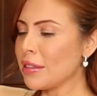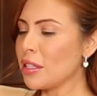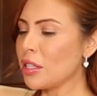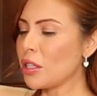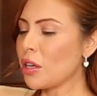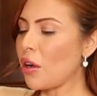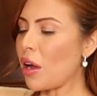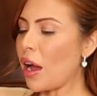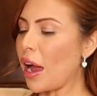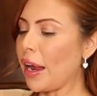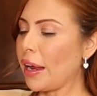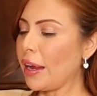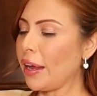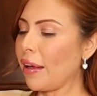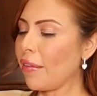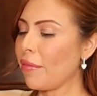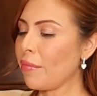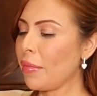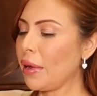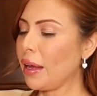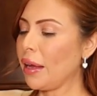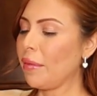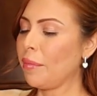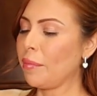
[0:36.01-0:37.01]
So I have
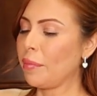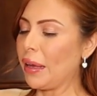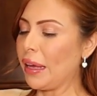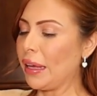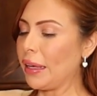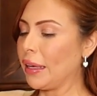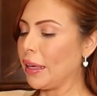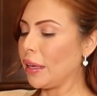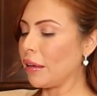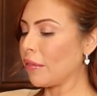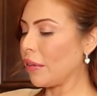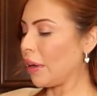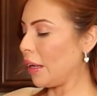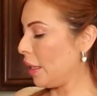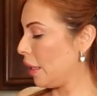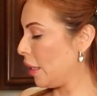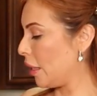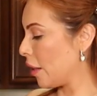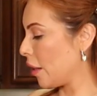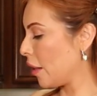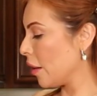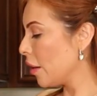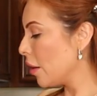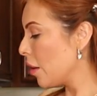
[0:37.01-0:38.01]
my bacon right
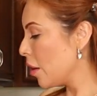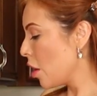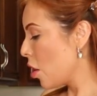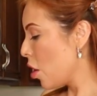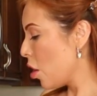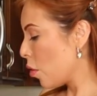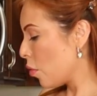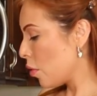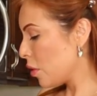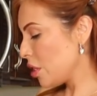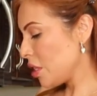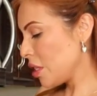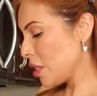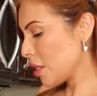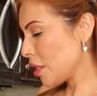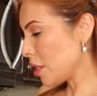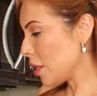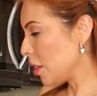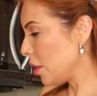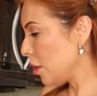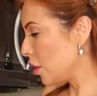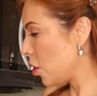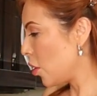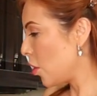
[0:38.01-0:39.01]
here. We're just
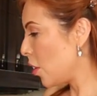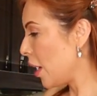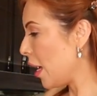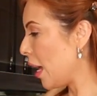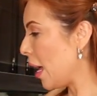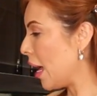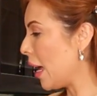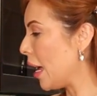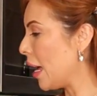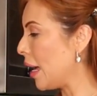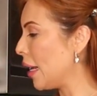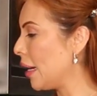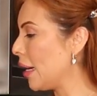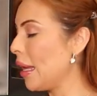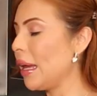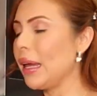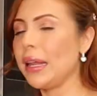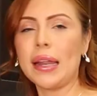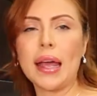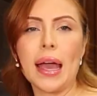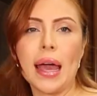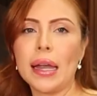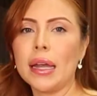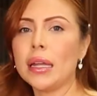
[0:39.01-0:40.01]
going to go ahead
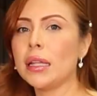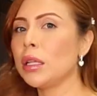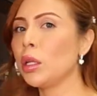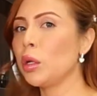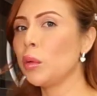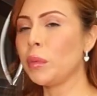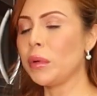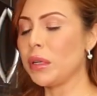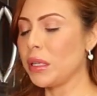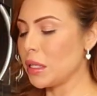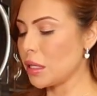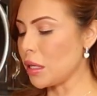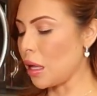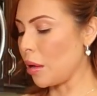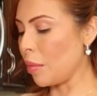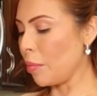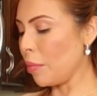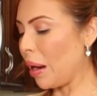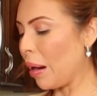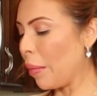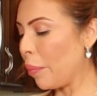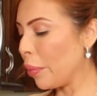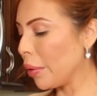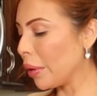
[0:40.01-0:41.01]
and add a little bit of salt and
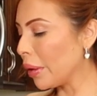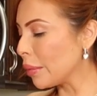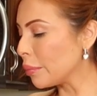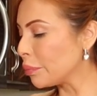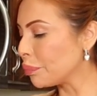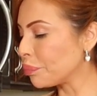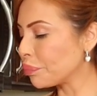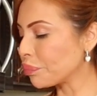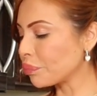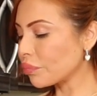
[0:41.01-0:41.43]
pepper.